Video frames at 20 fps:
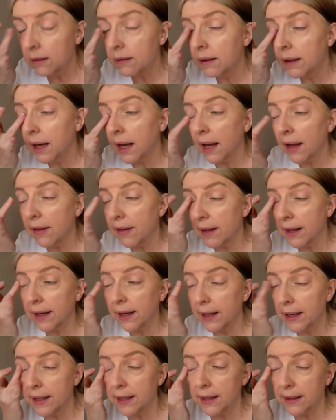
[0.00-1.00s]
I don't know how the
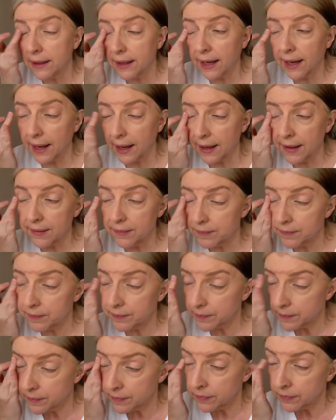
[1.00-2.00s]
heck I did that.
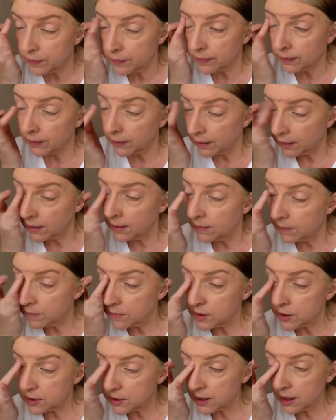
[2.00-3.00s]

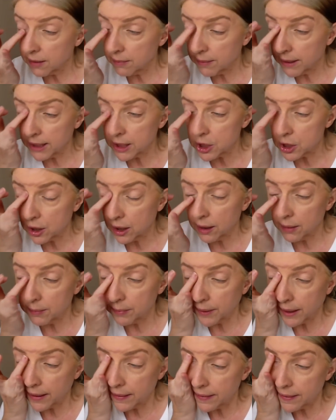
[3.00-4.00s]
Just gonna make sure I
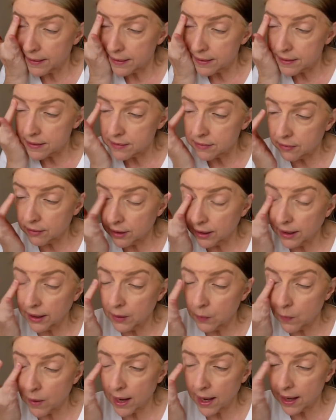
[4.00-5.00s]
blend this really
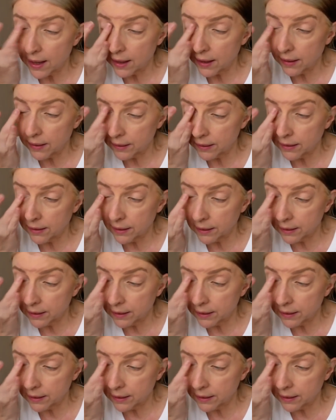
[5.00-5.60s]
well.